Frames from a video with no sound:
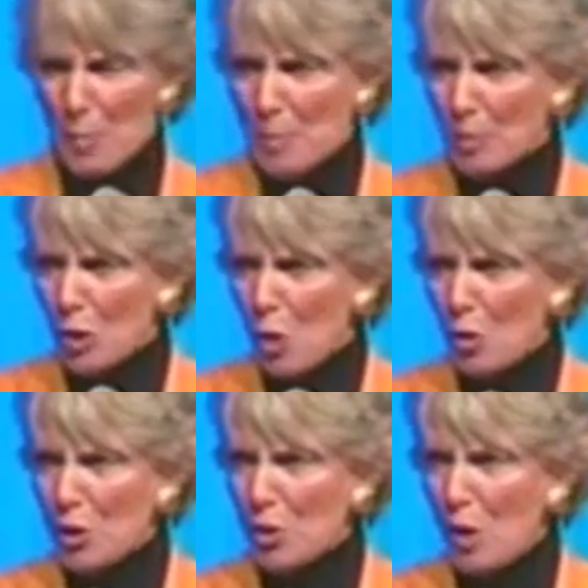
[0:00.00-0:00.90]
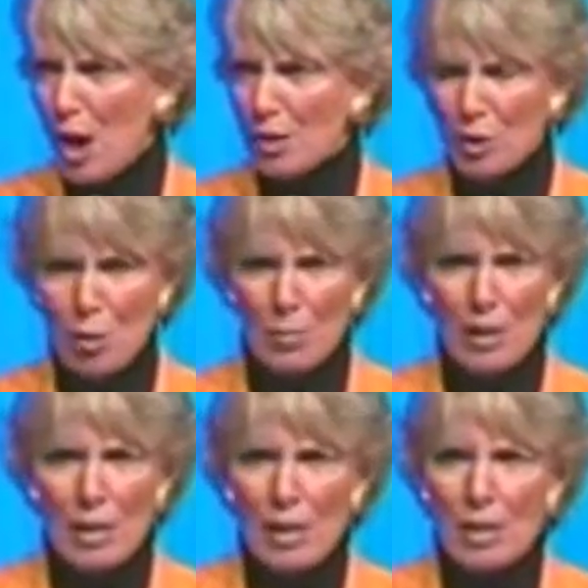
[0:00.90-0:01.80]
people know who you are.
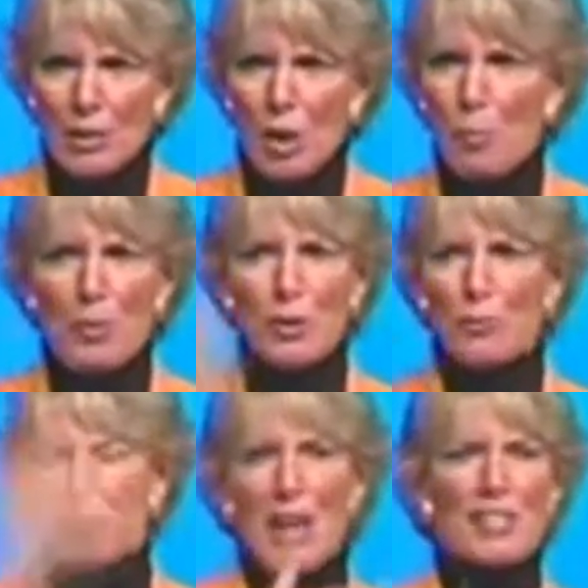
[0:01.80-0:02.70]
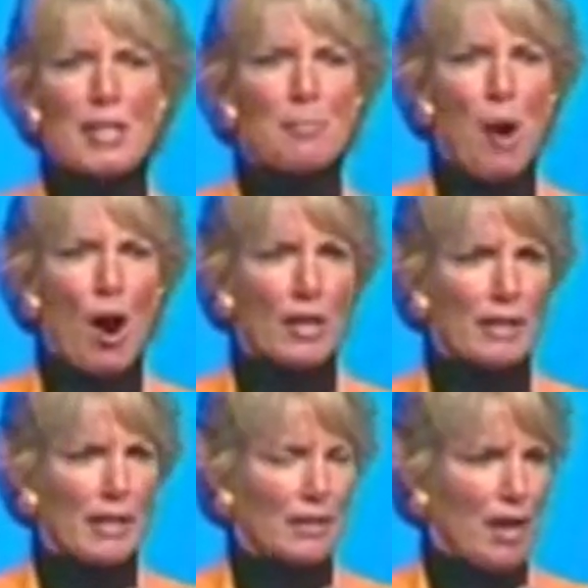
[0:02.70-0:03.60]
Don't put your face in park
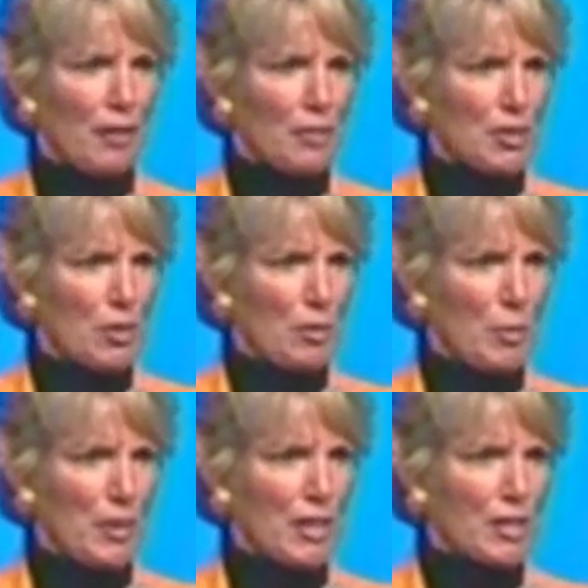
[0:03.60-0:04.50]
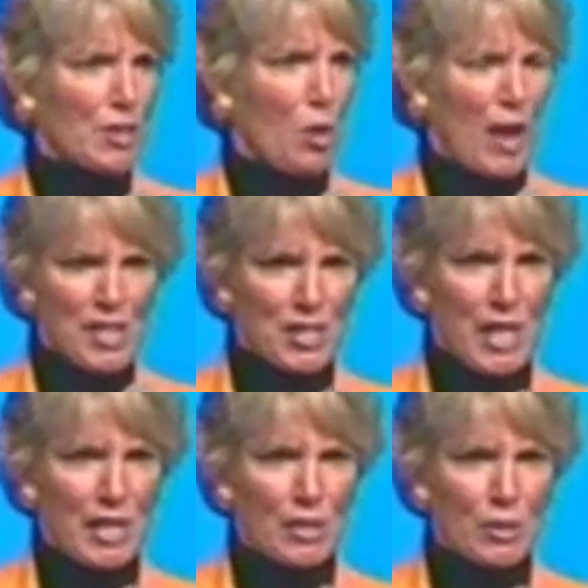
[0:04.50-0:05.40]
like a lot of us do when we get so
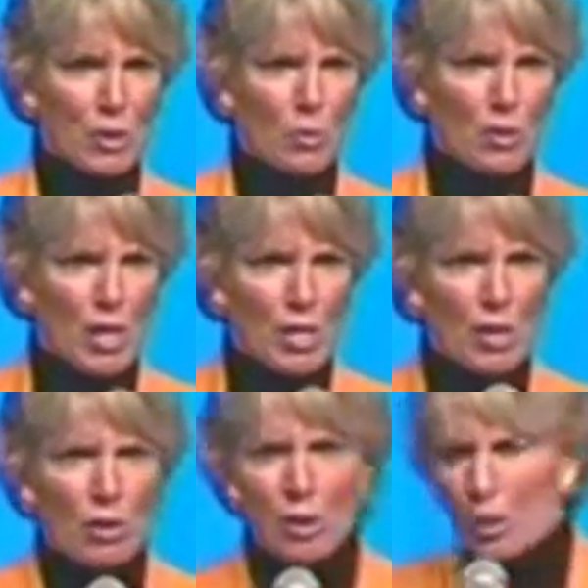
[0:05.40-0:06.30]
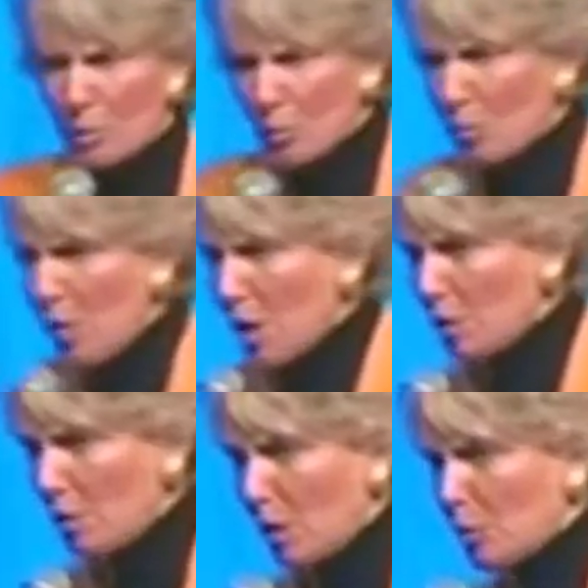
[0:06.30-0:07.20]
educated and so senior. We walk
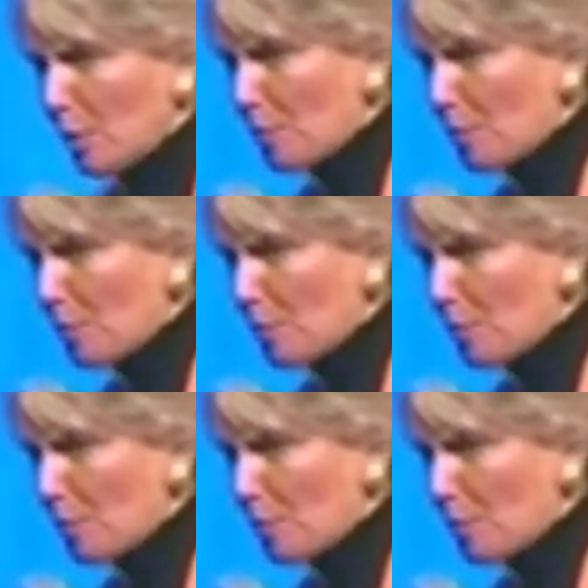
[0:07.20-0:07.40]
along with our